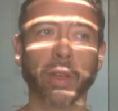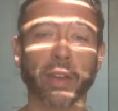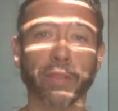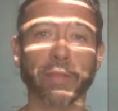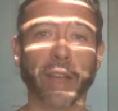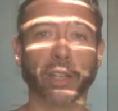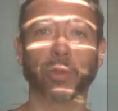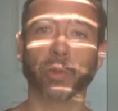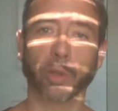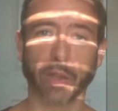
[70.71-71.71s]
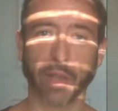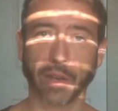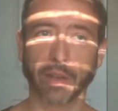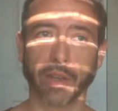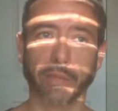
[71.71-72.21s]
effectual
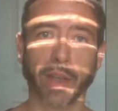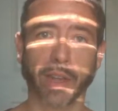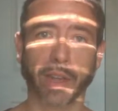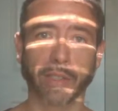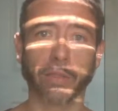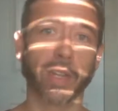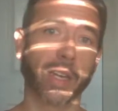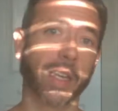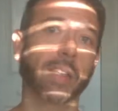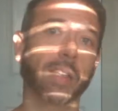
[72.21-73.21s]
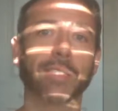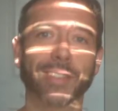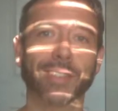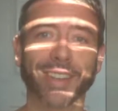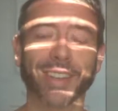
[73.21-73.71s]
and effective it is.